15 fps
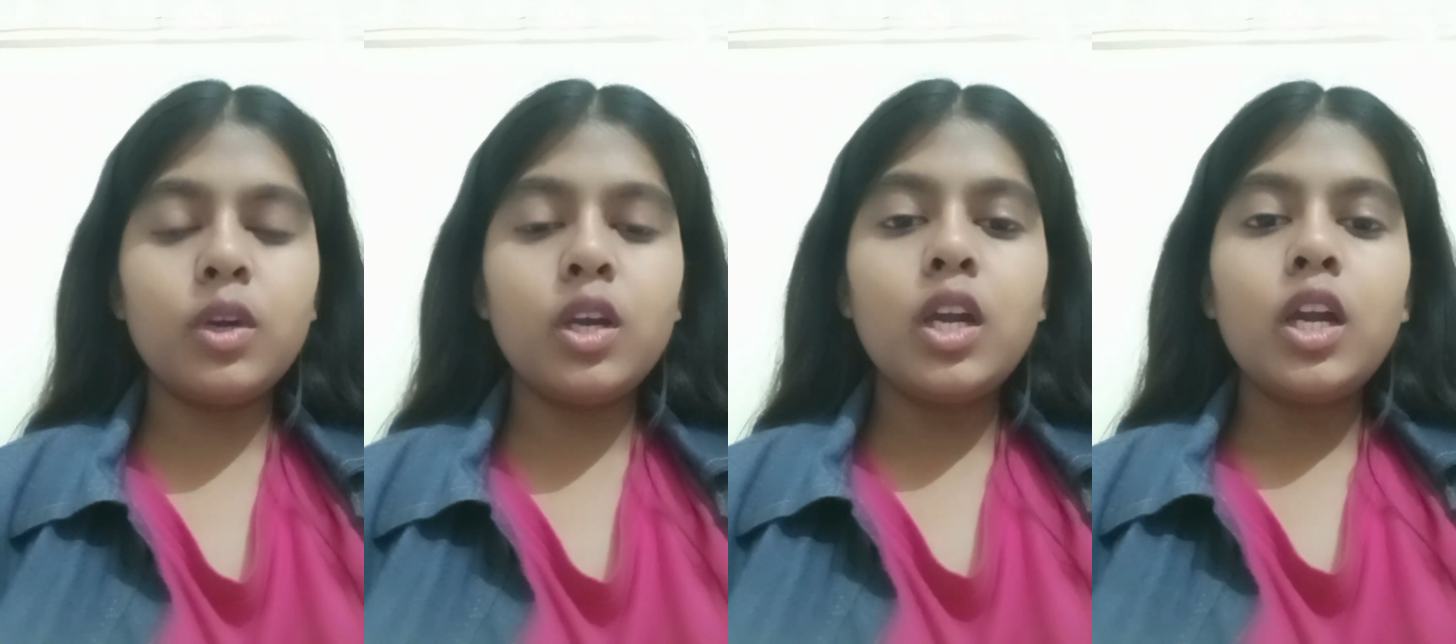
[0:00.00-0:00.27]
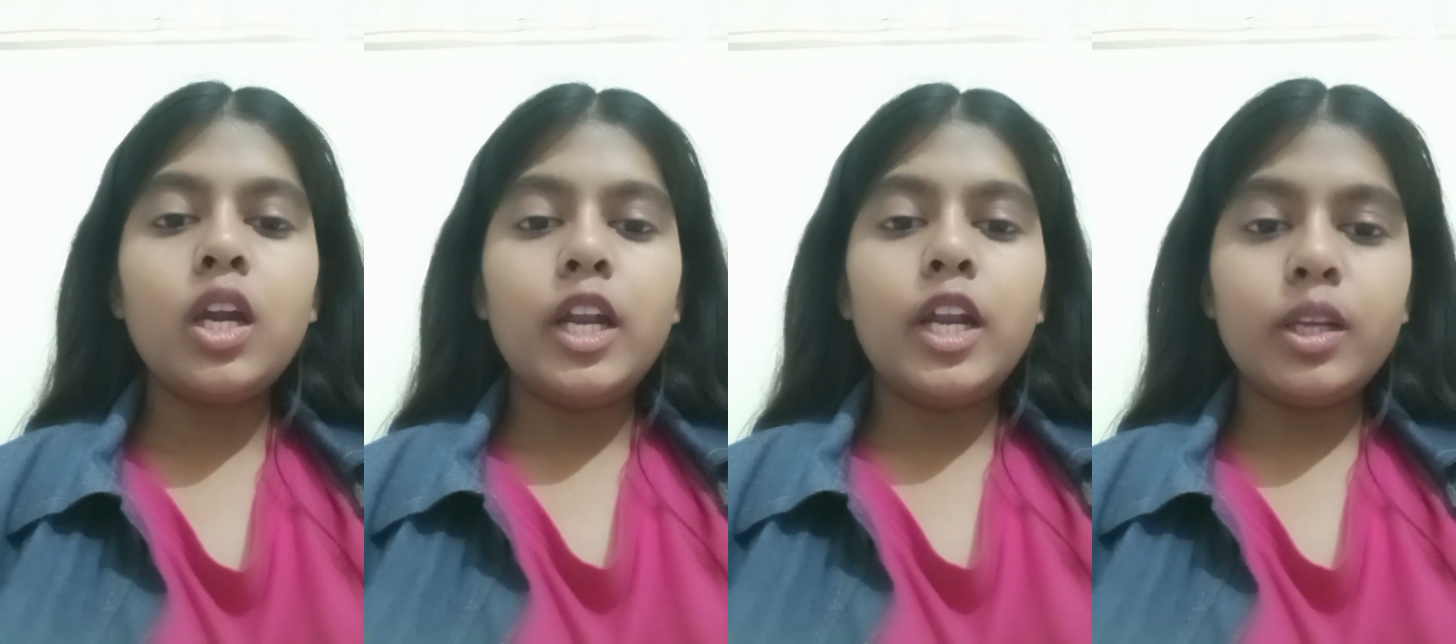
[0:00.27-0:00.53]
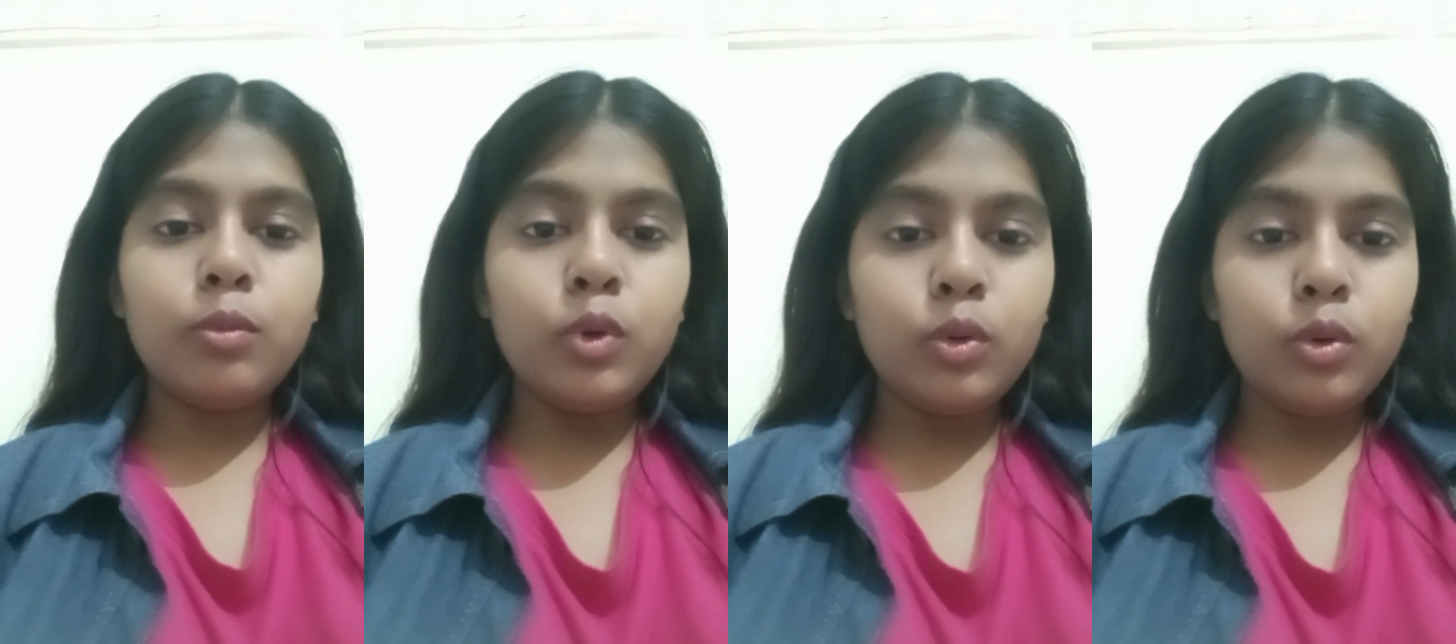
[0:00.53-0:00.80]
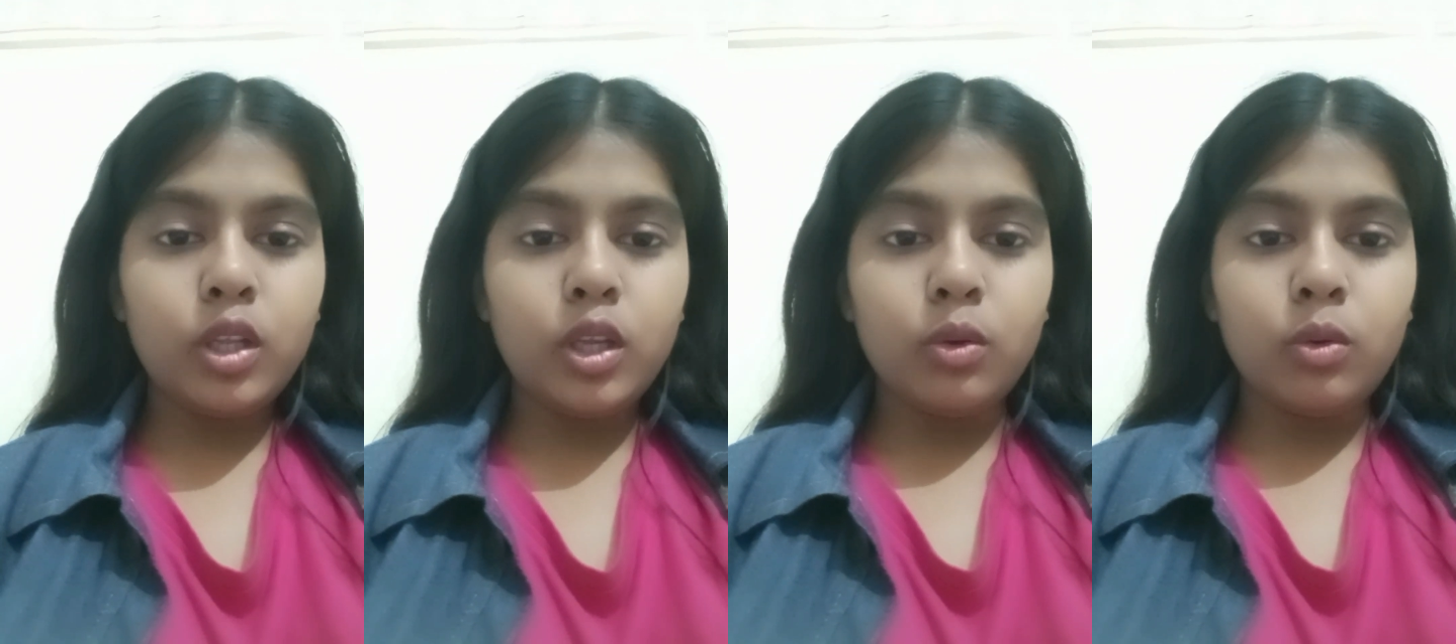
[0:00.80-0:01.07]
membership
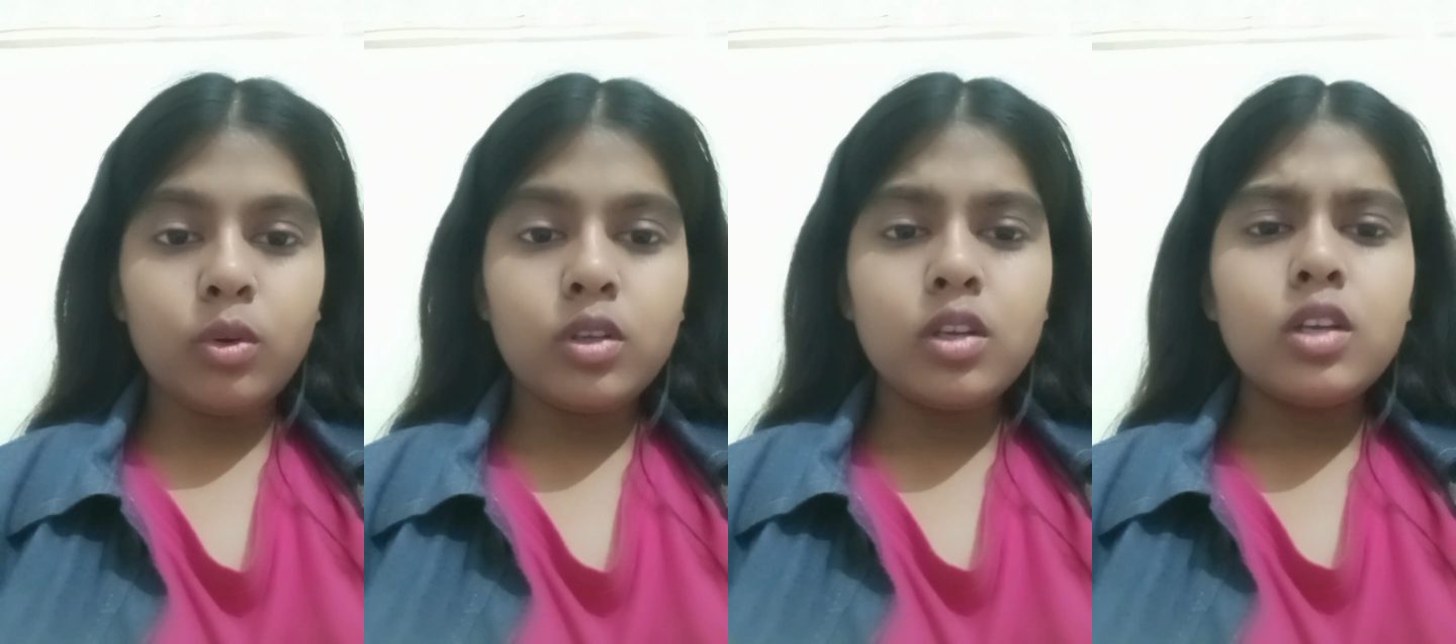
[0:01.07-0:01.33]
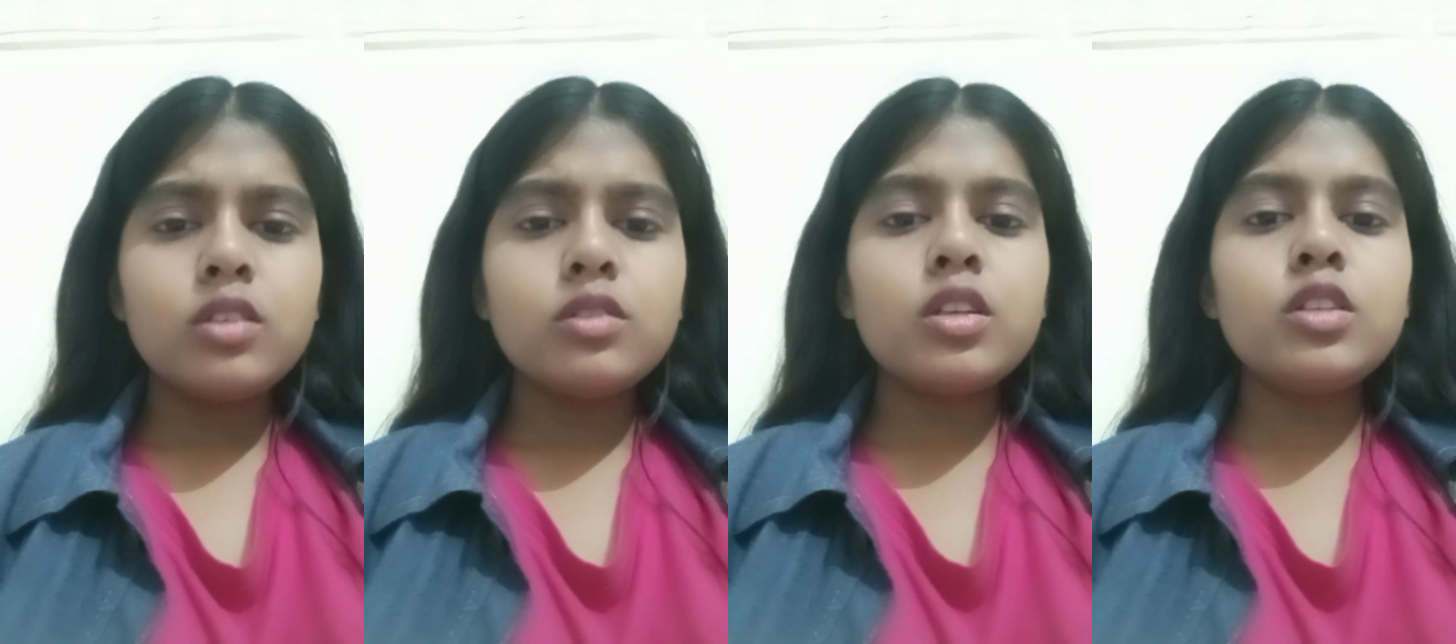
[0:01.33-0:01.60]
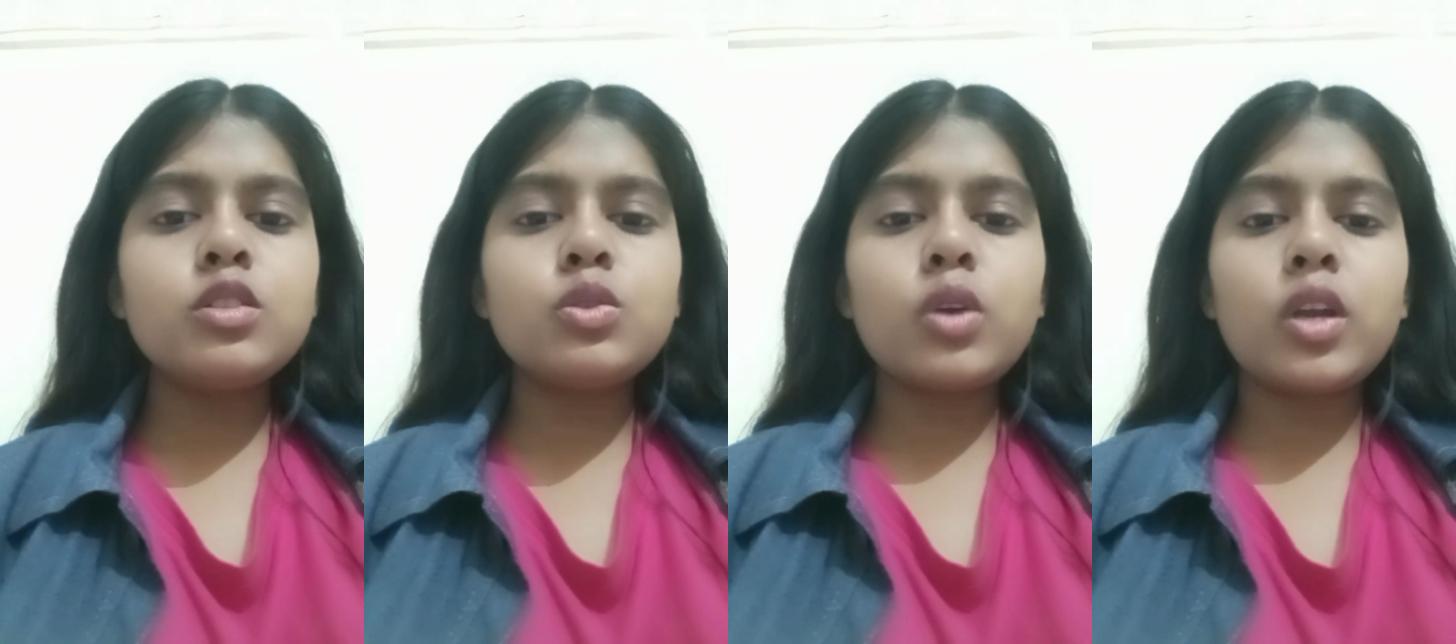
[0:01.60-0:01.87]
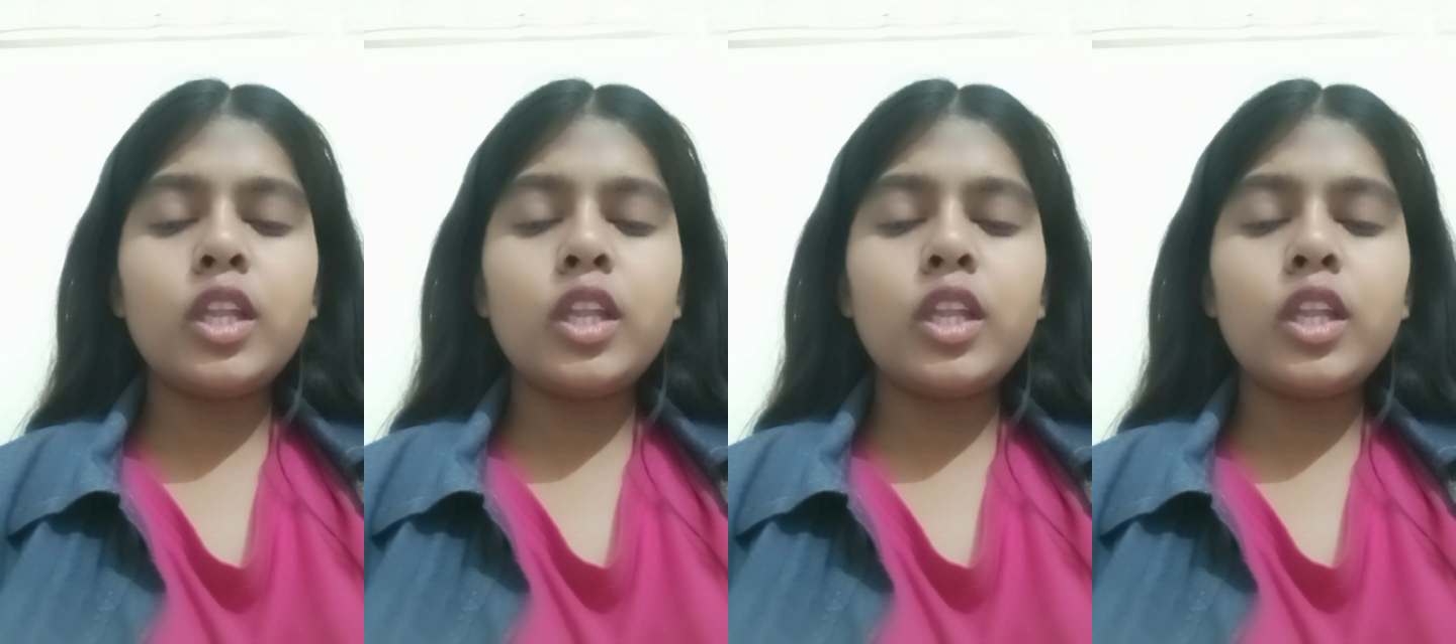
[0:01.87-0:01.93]
in WTO.